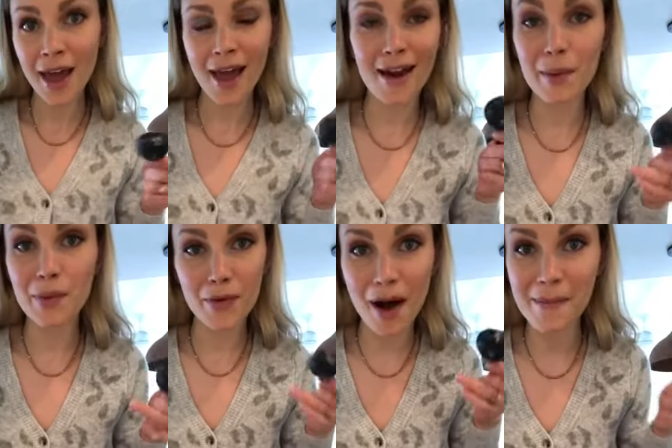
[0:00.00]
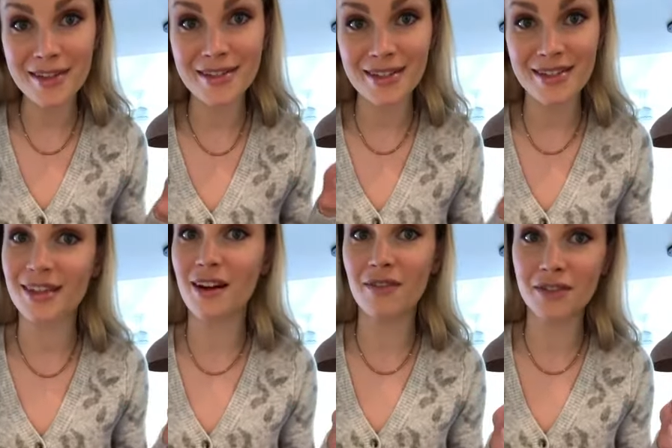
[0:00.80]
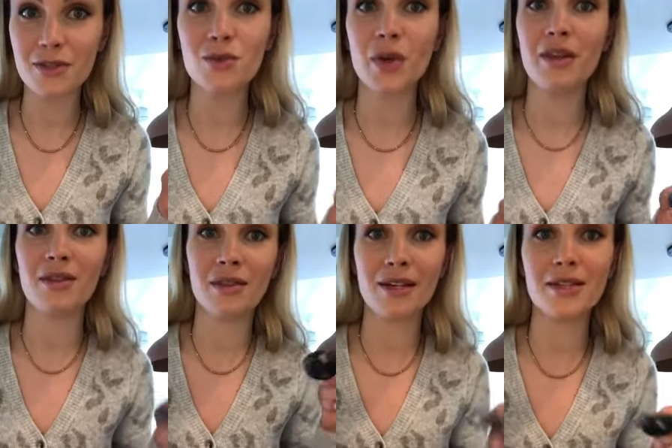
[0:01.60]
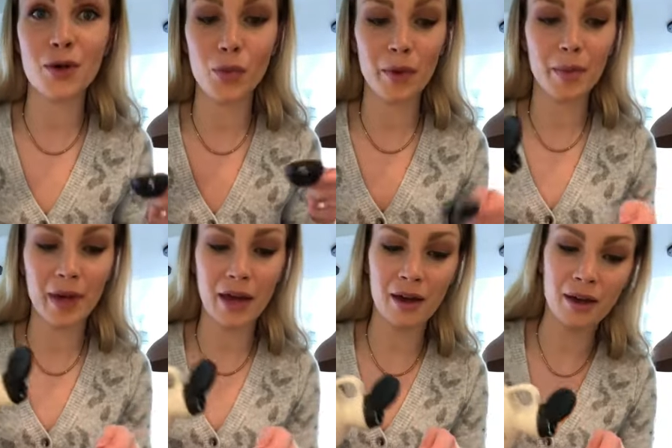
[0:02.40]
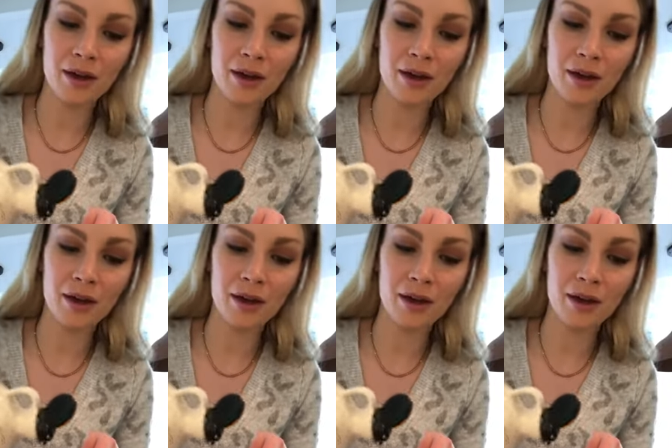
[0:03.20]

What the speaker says: And I promise it's enough to sweeten this oatmeal bake.